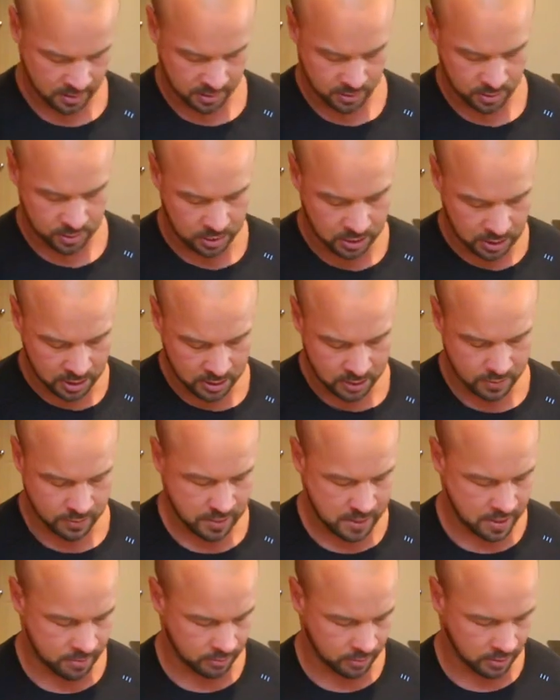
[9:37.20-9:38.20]
could you get on
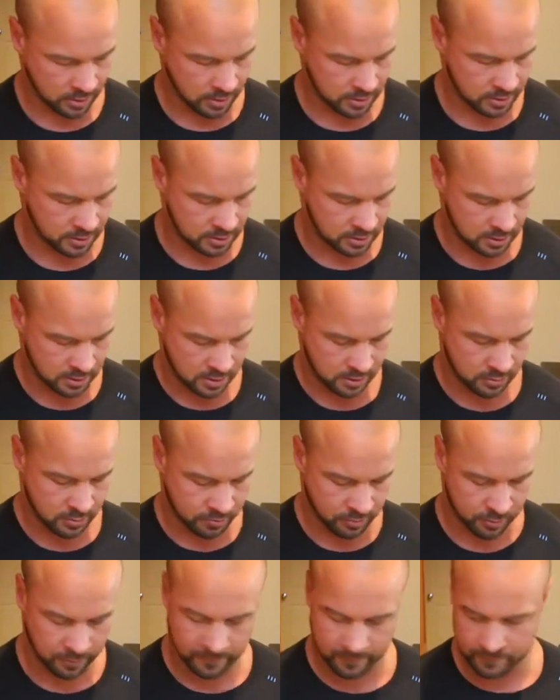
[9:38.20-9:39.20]
that please? I would
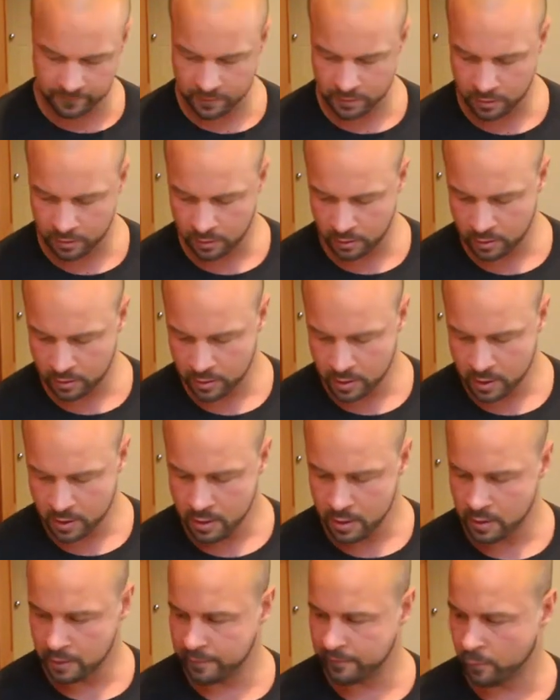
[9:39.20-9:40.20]
prefer
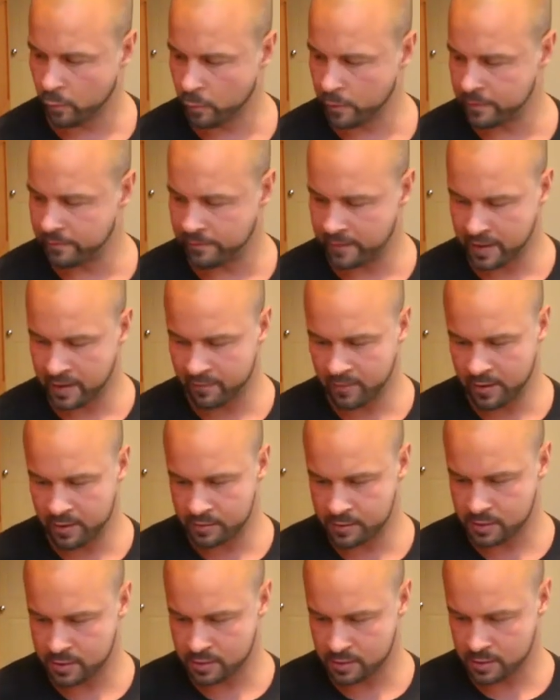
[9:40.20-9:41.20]
a 45
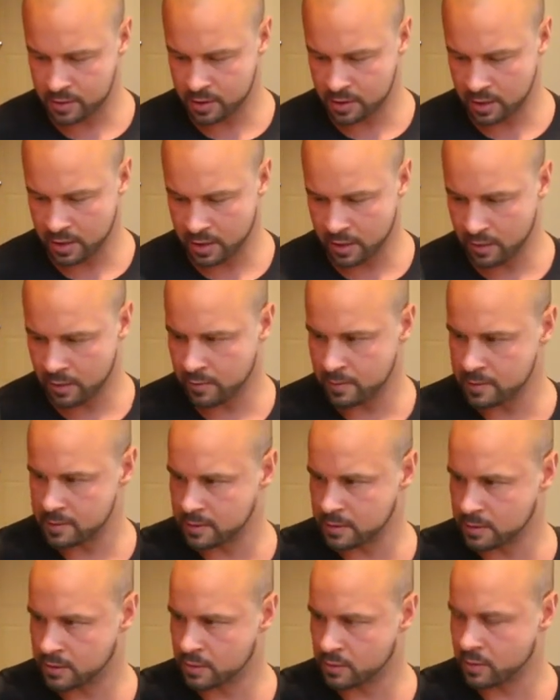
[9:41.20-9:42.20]
ounce shaker. This
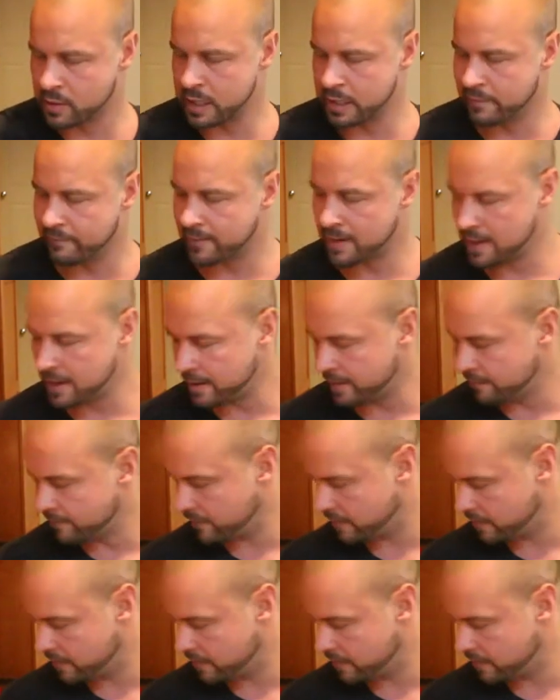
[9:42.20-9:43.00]
is a 25